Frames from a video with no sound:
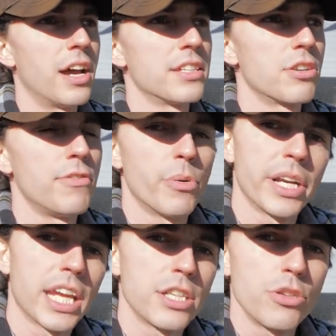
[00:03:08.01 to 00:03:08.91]
So if you
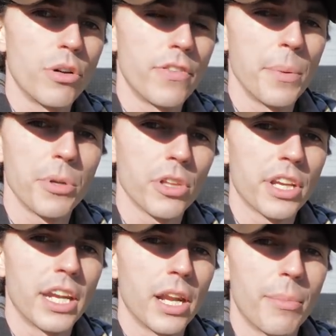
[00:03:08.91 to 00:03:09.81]
want to get two of them, you're
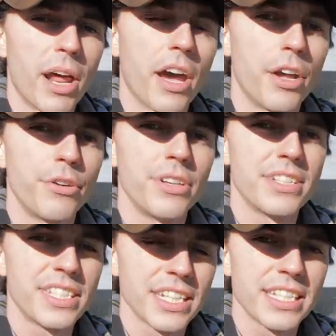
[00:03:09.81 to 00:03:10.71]
looking at about
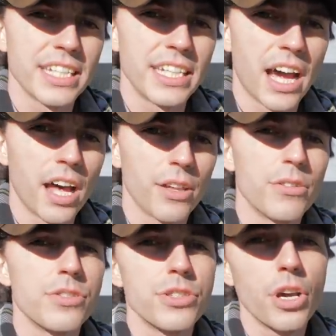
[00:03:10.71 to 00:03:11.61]

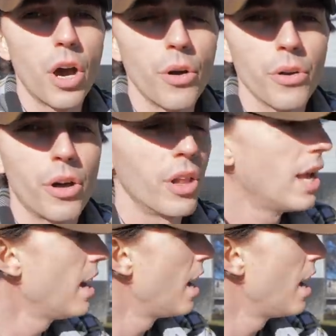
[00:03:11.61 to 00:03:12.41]
$160 total.